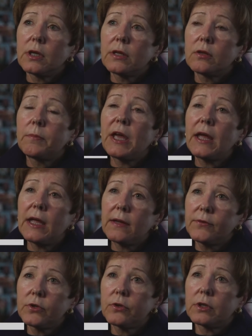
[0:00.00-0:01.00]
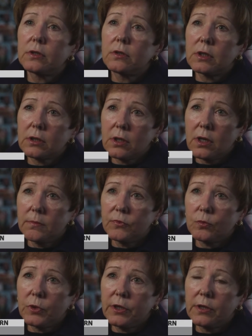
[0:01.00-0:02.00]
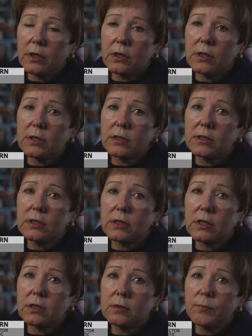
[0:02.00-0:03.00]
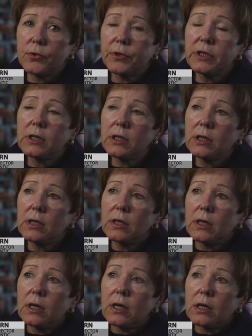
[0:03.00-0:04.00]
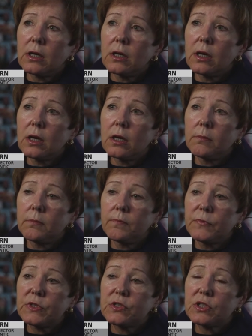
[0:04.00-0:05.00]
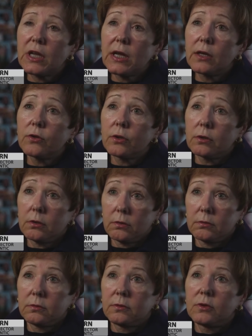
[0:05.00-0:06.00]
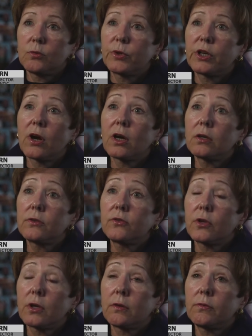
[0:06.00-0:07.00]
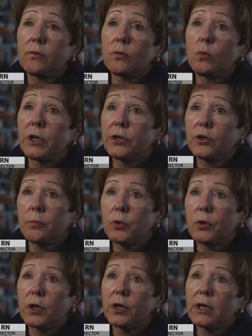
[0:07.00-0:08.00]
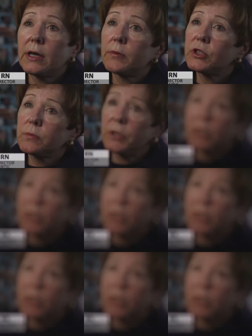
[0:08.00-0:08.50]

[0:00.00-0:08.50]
and the behavior that comes with it is pretty standard, regardless of where you're born, how much